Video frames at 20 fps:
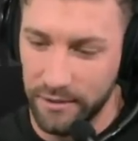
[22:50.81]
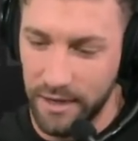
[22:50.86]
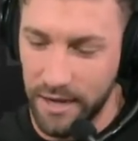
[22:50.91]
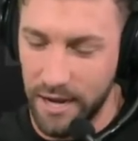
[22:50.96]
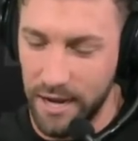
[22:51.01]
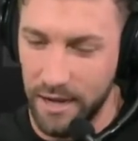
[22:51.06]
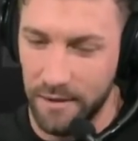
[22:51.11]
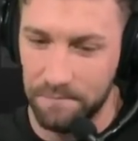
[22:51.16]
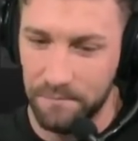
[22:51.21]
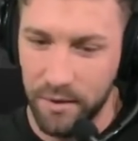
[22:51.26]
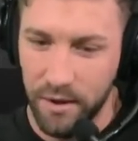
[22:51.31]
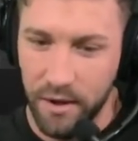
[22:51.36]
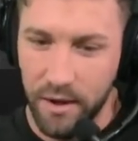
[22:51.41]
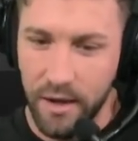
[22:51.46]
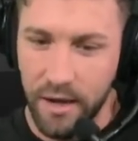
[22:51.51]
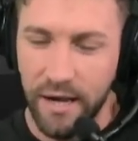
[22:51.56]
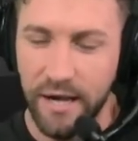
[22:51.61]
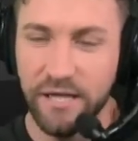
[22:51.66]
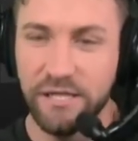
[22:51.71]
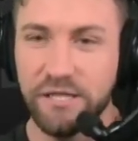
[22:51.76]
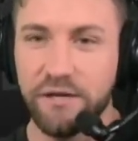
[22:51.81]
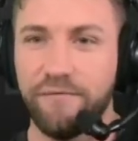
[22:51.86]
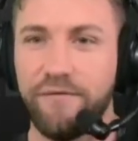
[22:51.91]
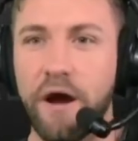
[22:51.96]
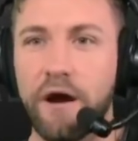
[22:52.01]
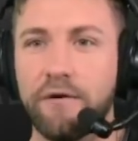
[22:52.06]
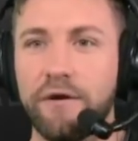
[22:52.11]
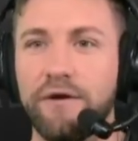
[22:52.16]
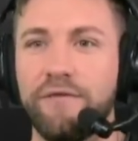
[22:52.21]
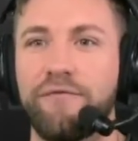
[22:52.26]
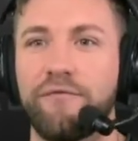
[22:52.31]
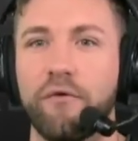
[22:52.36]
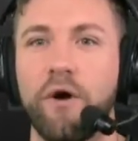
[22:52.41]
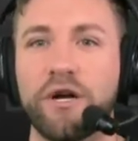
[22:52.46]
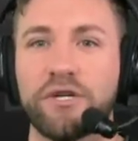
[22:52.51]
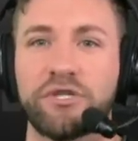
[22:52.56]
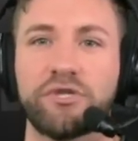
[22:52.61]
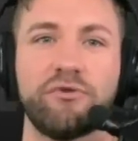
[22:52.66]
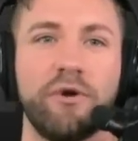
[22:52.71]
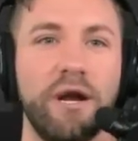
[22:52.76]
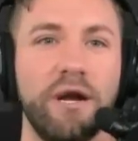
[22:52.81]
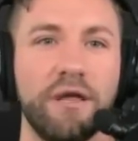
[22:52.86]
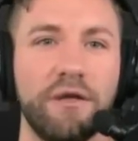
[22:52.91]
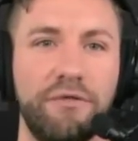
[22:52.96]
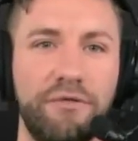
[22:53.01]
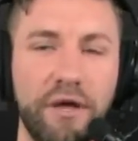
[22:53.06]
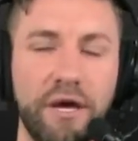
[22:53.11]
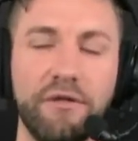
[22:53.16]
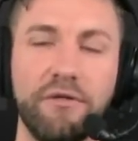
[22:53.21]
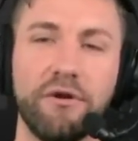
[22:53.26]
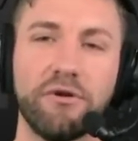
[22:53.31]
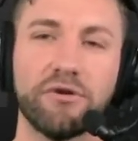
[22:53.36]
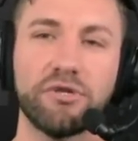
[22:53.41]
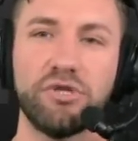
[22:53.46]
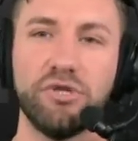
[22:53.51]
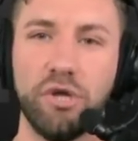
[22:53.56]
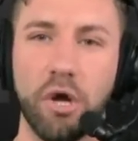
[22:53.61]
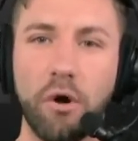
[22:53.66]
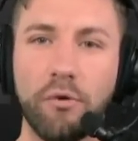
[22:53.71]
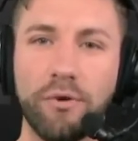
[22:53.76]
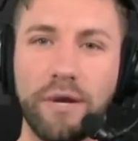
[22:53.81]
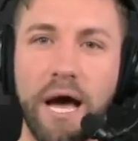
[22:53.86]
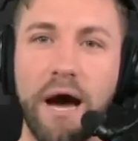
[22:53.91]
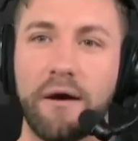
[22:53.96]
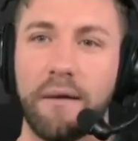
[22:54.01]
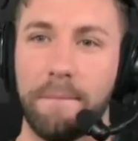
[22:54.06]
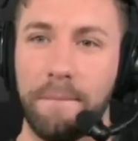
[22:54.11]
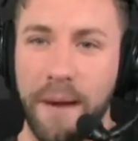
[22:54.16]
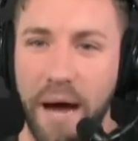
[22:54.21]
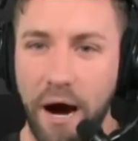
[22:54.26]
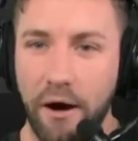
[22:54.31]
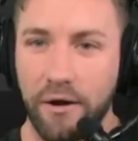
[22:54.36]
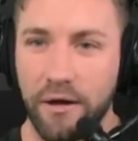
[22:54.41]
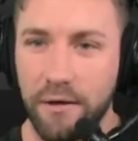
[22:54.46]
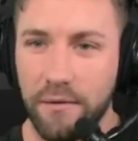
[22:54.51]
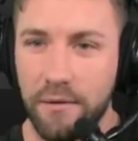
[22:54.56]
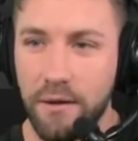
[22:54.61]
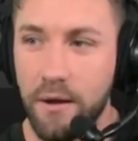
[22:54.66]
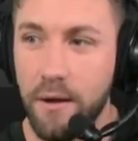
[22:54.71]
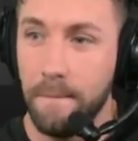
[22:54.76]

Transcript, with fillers: And it's a very frustrating thing, there's no doubt about it,